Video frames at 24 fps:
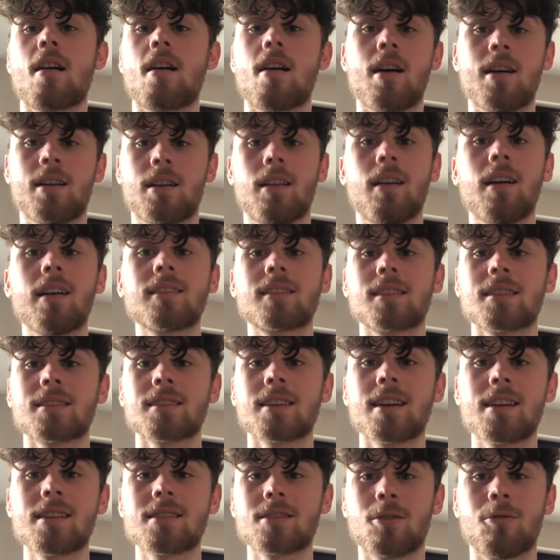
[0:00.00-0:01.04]
I'd like to
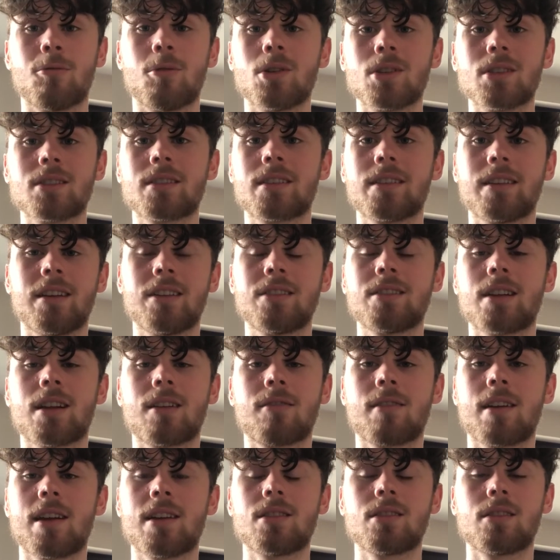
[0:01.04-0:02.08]
say it's a once in a
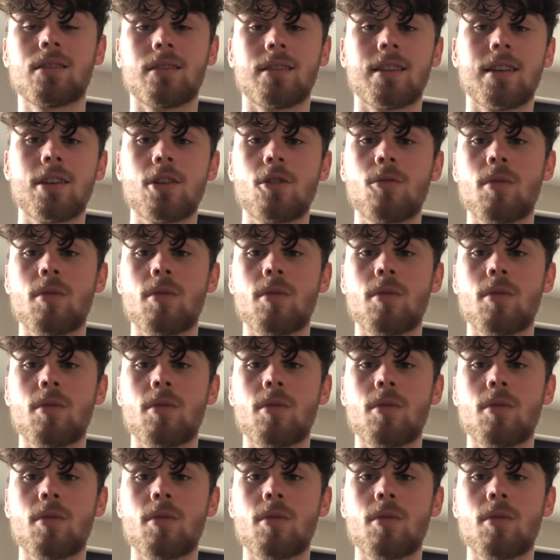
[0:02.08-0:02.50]
generation deal,